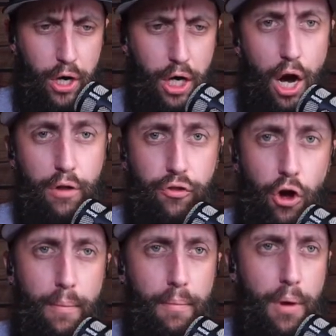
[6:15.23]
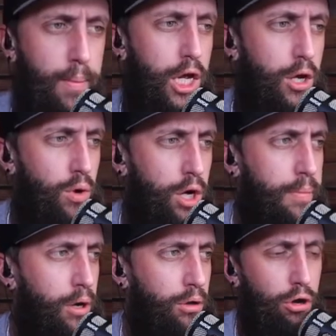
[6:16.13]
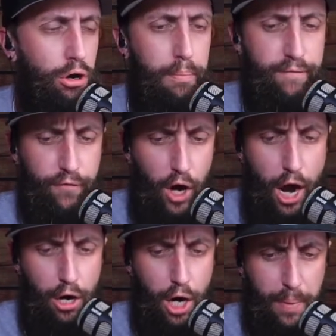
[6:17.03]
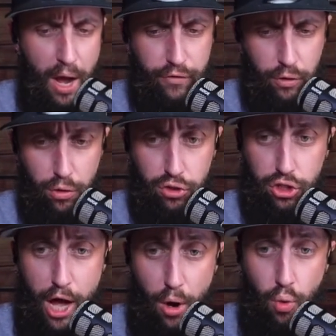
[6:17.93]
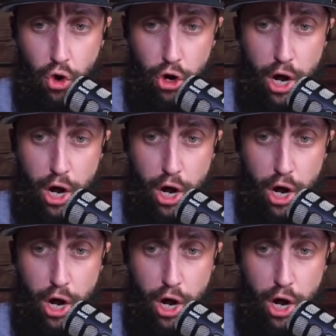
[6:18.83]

I thought maybe he would have been a little bit fired up after losing that award.